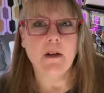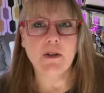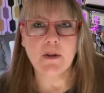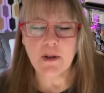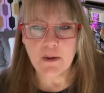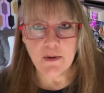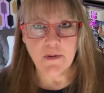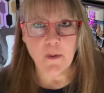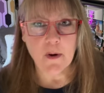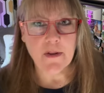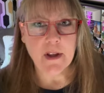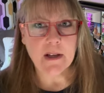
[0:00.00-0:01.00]
So I showed you
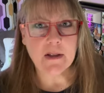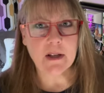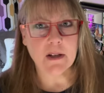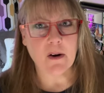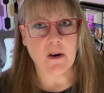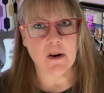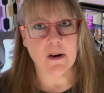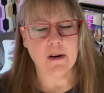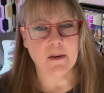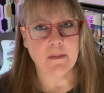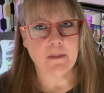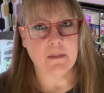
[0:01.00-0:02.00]
four things that
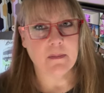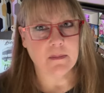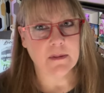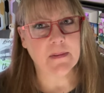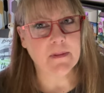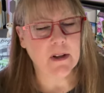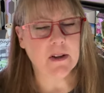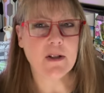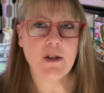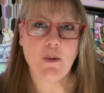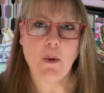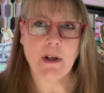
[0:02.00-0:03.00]
are definitely
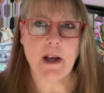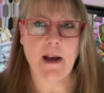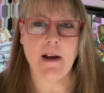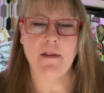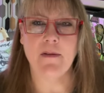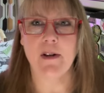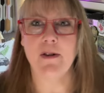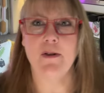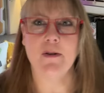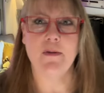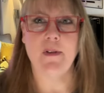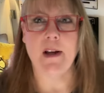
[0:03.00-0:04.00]
things you want to have in
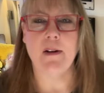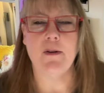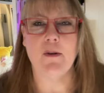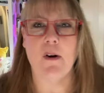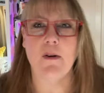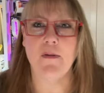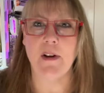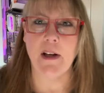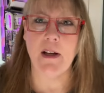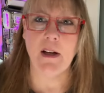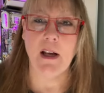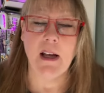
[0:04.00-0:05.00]
your van or
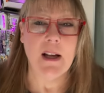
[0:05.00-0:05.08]
RV.